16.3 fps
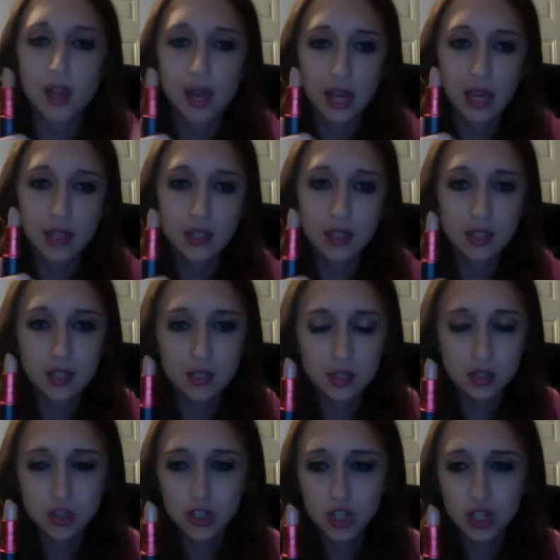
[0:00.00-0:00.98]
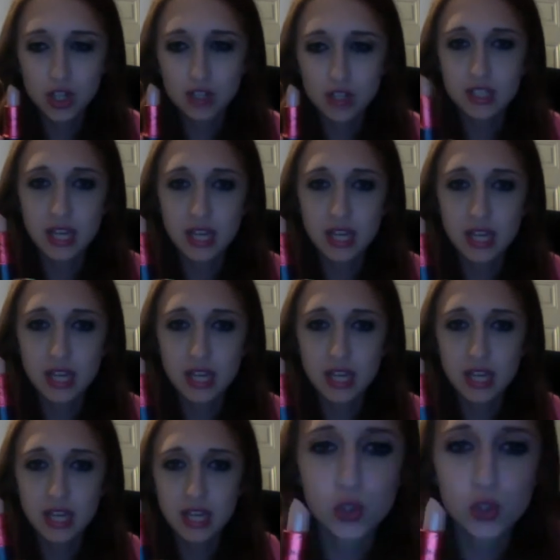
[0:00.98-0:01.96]
And this is just a
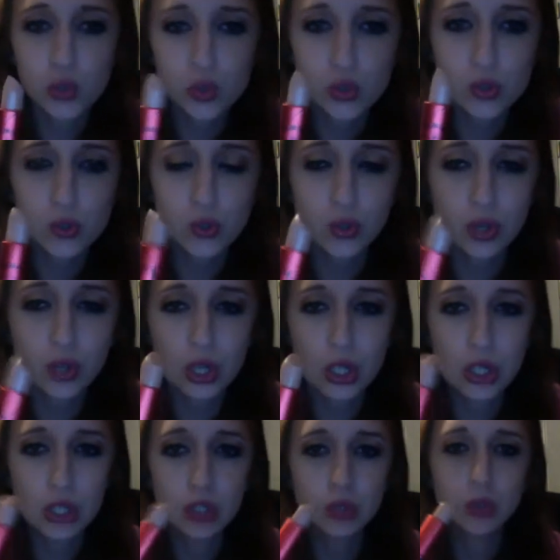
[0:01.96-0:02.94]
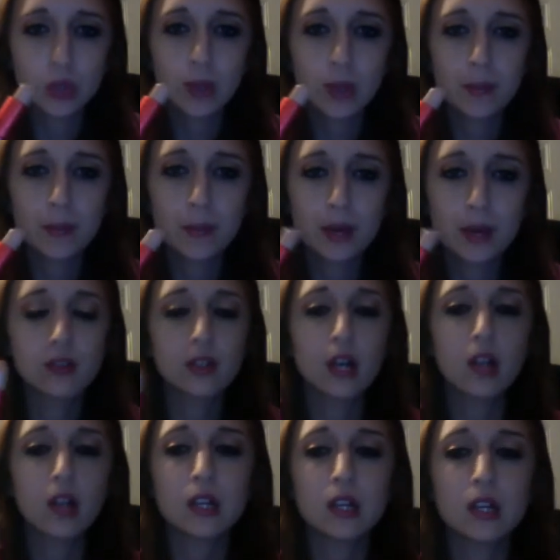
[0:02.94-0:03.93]
neutral nude brown
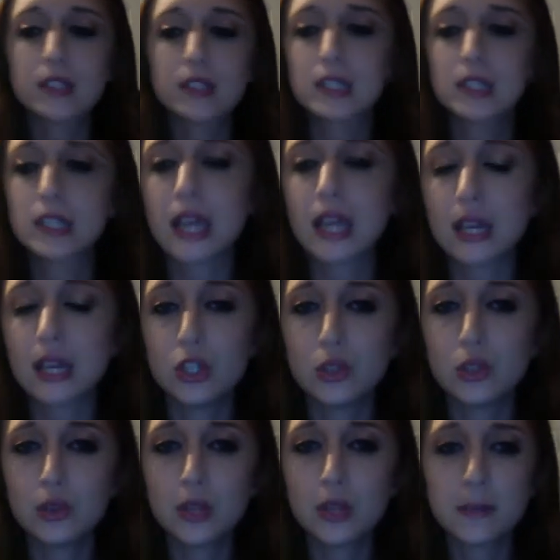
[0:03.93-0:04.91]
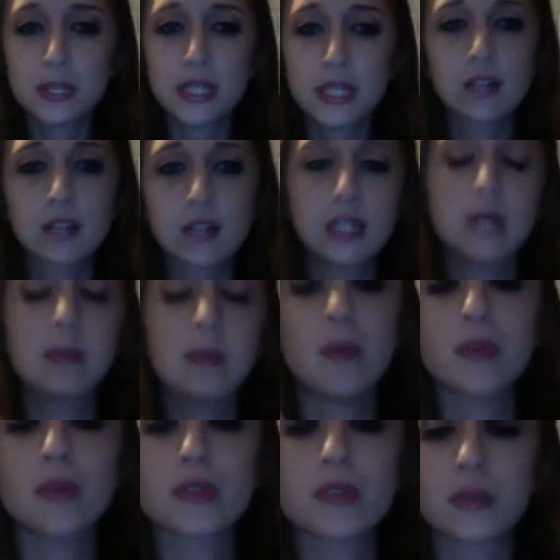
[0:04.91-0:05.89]
color. This is a nude lipstick. A lot of
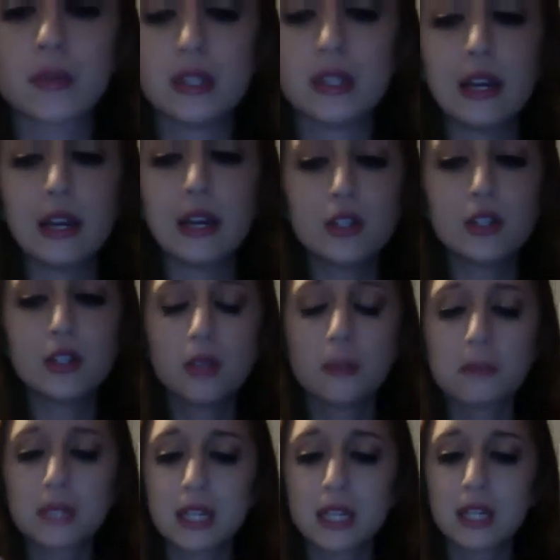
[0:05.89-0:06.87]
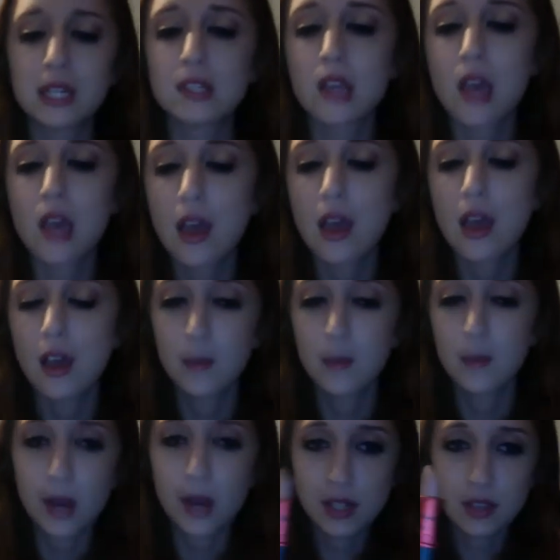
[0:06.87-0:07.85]
people don't really like nude lipsticks,
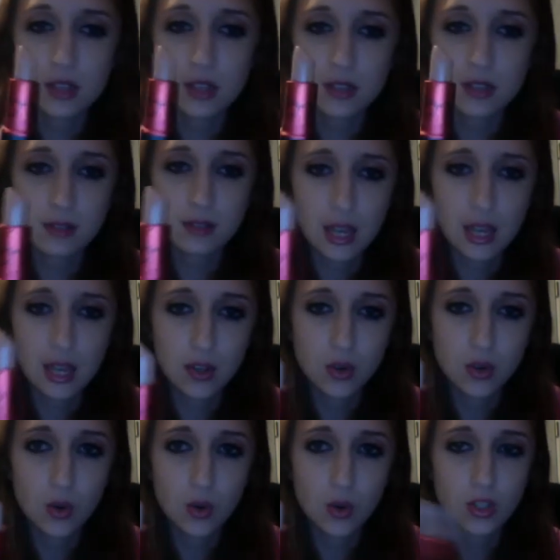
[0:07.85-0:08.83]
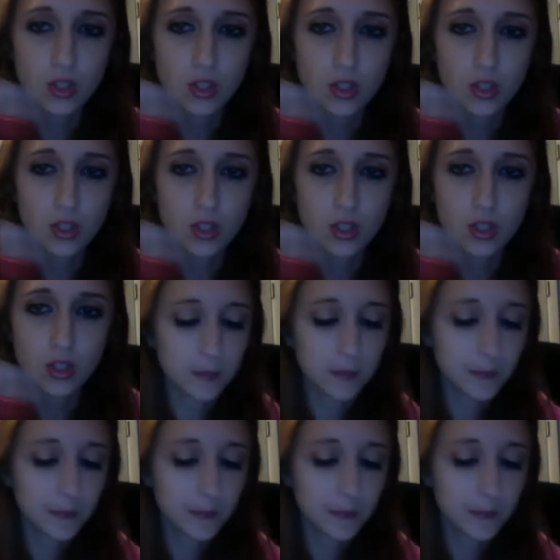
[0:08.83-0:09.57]
but this is a gorgeous nude.